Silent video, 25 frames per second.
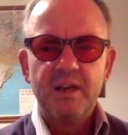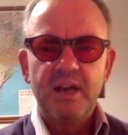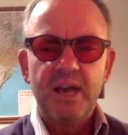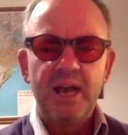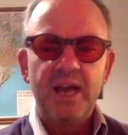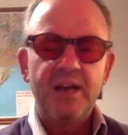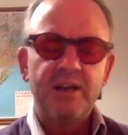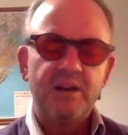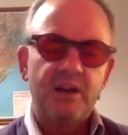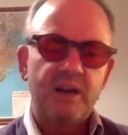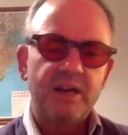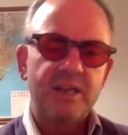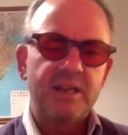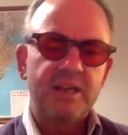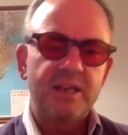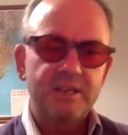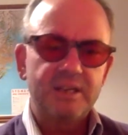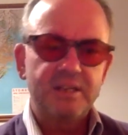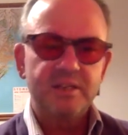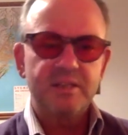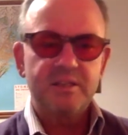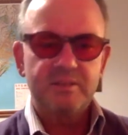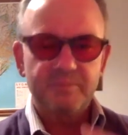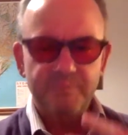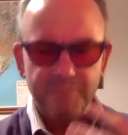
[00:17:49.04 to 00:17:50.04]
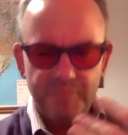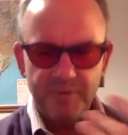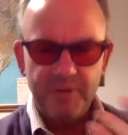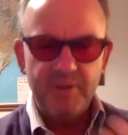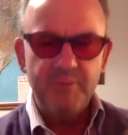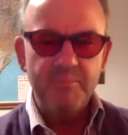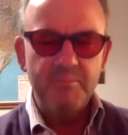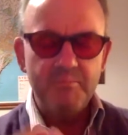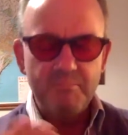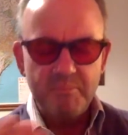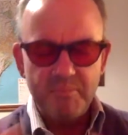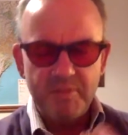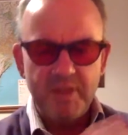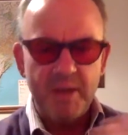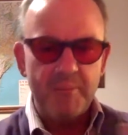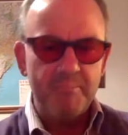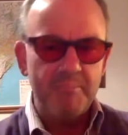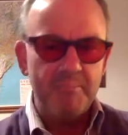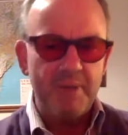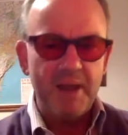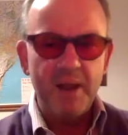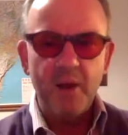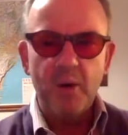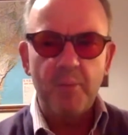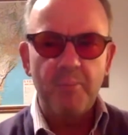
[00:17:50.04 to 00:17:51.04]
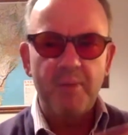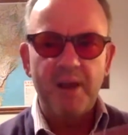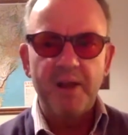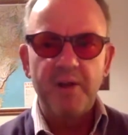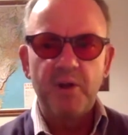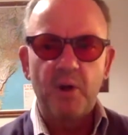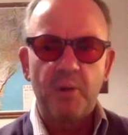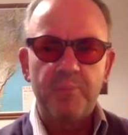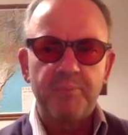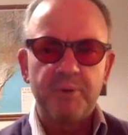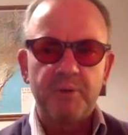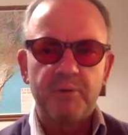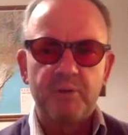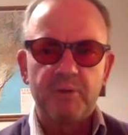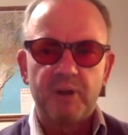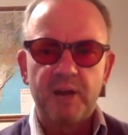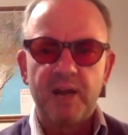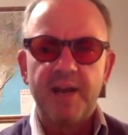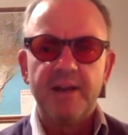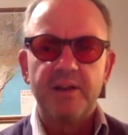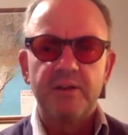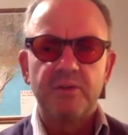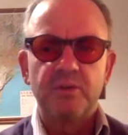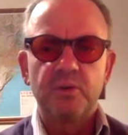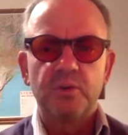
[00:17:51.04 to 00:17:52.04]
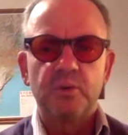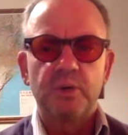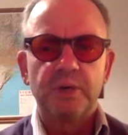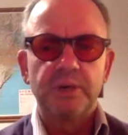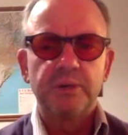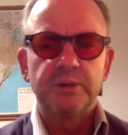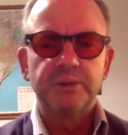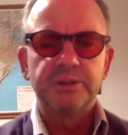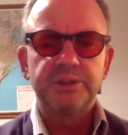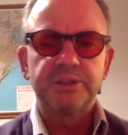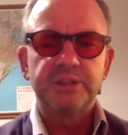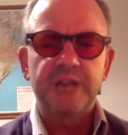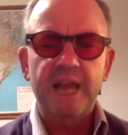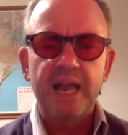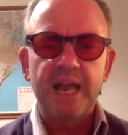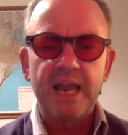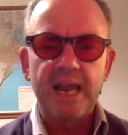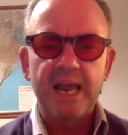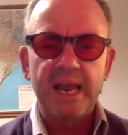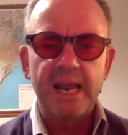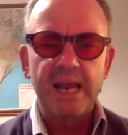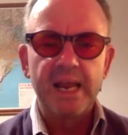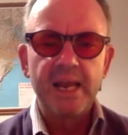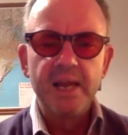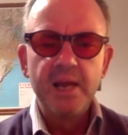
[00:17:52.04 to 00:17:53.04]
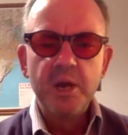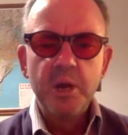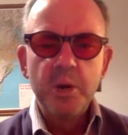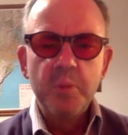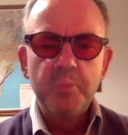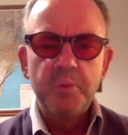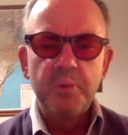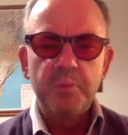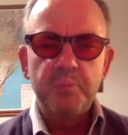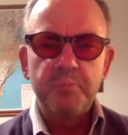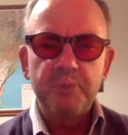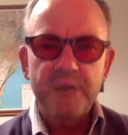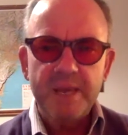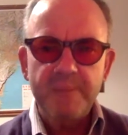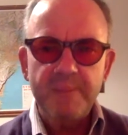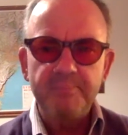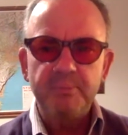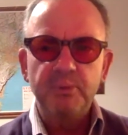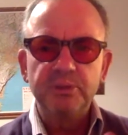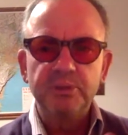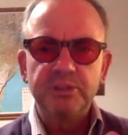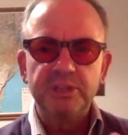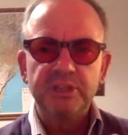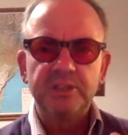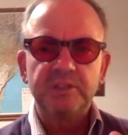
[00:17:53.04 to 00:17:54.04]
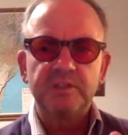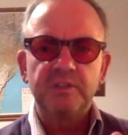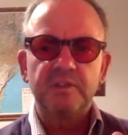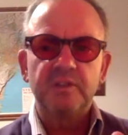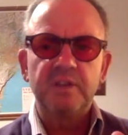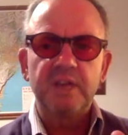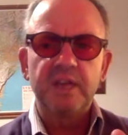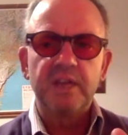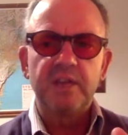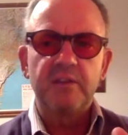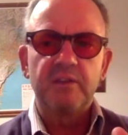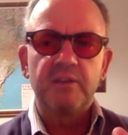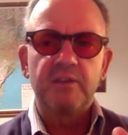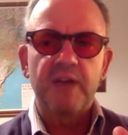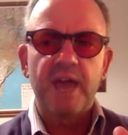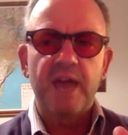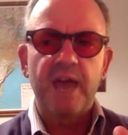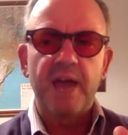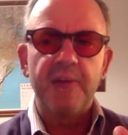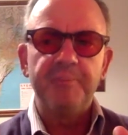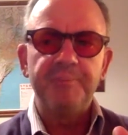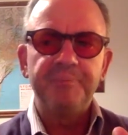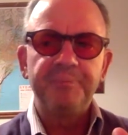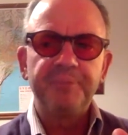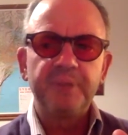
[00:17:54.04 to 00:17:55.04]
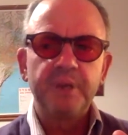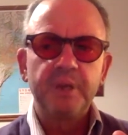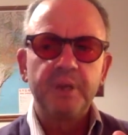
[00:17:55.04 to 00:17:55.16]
And I guess that may or may not be related to what you're saying, but people just think that